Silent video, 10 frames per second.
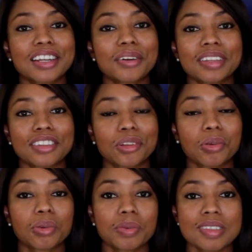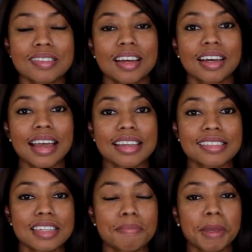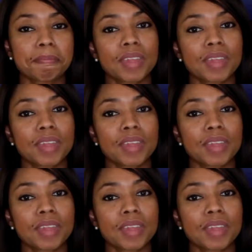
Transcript: you know, and that the Lord was has sent me.